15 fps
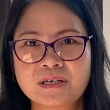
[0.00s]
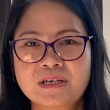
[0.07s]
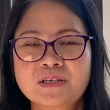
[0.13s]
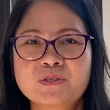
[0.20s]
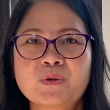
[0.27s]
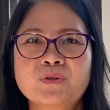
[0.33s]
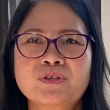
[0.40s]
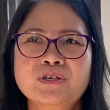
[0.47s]

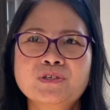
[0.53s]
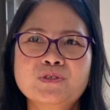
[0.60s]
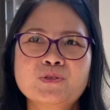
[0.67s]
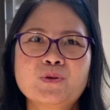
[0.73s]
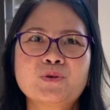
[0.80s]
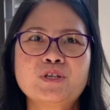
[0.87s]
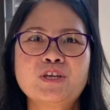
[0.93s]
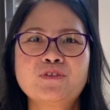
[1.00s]
So there's
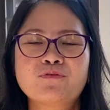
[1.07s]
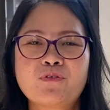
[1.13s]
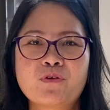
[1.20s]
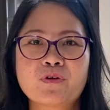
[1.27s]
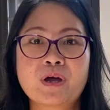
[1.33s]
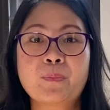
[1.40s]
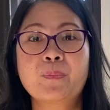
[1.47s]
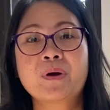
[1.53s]
no need for
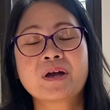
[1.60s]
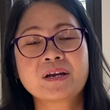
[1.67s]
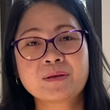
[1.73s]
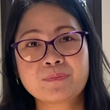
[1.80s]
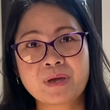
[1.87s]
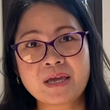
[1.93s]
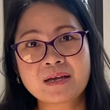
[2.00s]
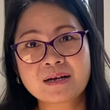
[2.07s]
a party
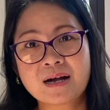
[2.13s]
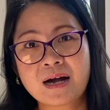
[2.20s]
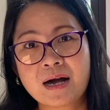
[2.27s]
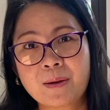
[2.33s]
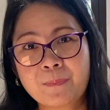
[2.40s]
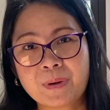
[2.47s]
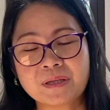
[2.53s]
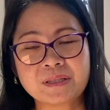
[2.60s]

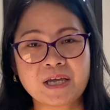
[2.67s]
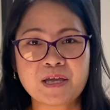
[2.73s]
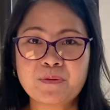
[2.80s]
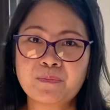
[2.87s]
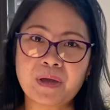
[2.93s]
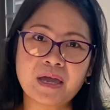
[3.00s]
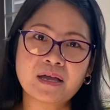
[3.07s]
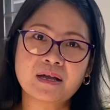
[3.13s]
makeup, a day
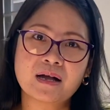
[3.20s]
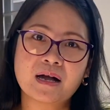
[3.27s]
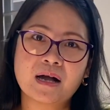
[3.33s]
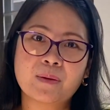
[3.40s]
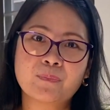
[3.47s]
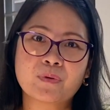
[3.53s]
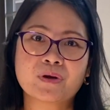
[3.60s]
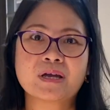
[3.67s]
makeup,
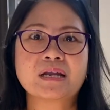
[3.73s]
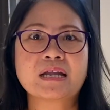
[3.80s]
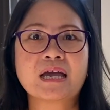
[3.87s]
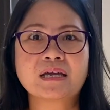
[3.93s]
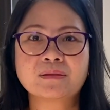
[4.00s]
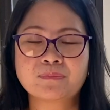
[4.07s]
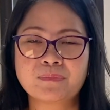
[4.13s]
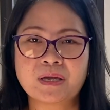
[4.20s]
or a
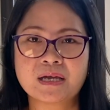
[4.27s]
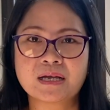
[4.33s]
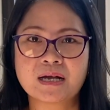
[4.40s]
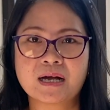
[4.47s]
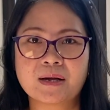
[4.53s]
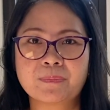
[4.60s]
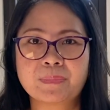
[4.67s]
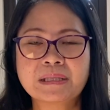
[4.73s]
night
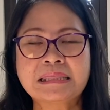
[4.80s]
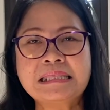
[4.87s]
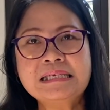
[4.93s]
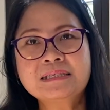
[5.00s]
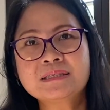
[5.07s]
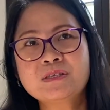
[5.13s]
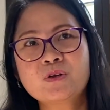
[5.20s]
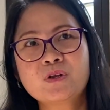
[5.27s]
makeup. At
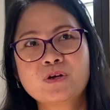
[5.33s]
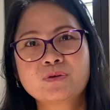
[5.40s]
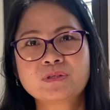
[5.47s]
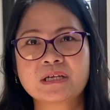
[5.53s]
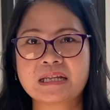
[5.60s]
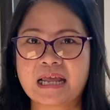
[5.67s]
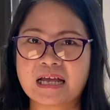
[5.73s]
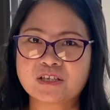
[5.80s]
least you know
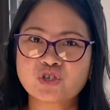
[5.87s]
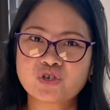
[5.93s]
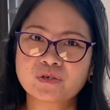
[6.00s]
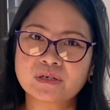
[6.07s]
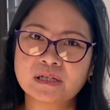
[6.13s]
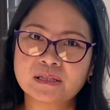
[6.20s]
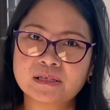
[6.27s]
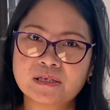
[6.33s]
the
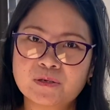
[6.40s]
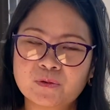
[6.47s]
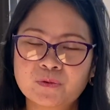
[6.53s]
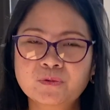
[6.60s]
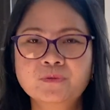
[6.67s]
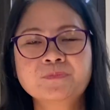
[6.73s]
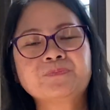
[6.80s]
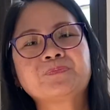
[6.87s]
natural
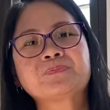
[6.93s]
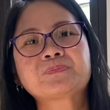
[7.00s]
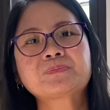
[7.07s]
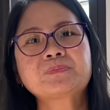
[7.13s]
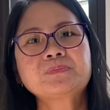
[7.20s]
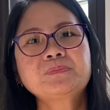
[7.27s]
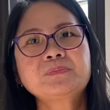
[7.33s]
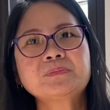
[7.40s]
you,
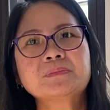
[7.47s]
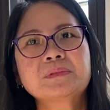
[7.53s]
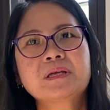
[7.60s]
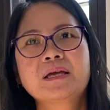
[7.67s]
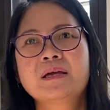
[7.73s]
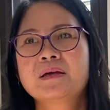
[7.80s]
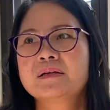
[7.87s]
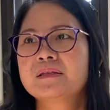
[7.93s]

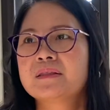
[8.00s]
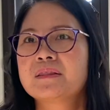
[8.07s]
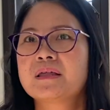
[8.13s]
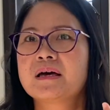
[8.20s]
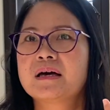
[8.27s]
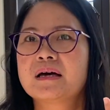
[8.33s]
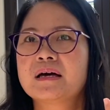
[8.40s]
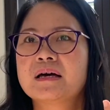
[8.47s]

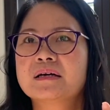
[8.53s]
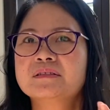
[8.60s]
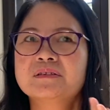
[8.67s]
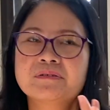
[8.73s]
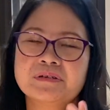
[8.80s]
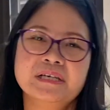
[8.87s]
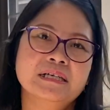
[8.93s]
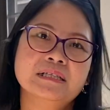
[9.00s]
the
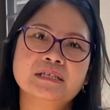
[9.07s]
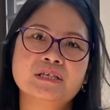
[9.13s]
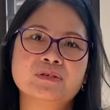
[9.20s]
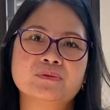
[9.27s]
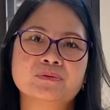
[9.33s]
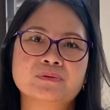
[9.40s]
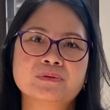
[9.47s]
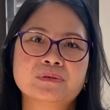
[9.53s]
real
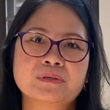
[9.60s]
you.